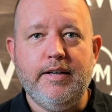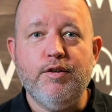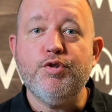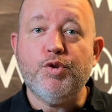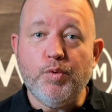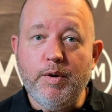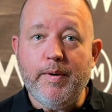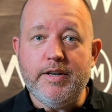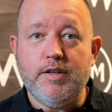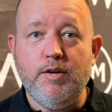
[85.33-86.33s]
And there's three
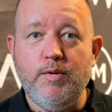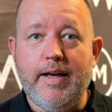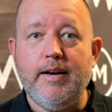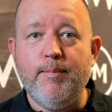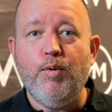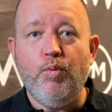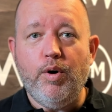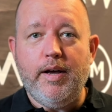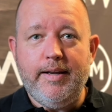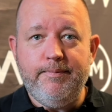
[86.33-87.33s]
ways to do that. Number
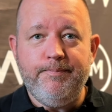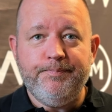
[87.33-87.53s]
one,